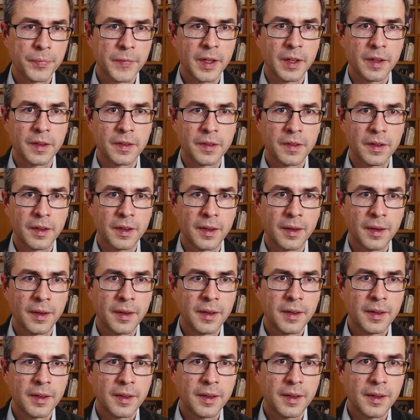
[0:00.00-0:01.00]
And
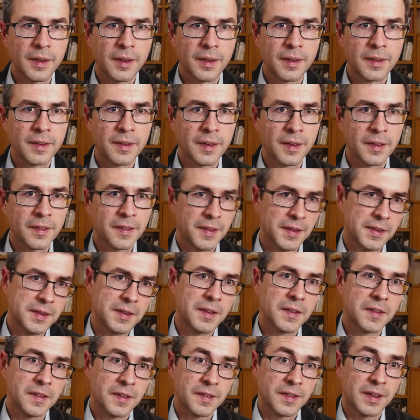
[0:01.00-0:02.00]
in
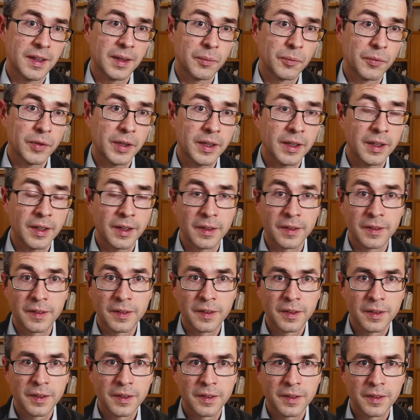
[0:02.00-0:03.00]
exactly the same way as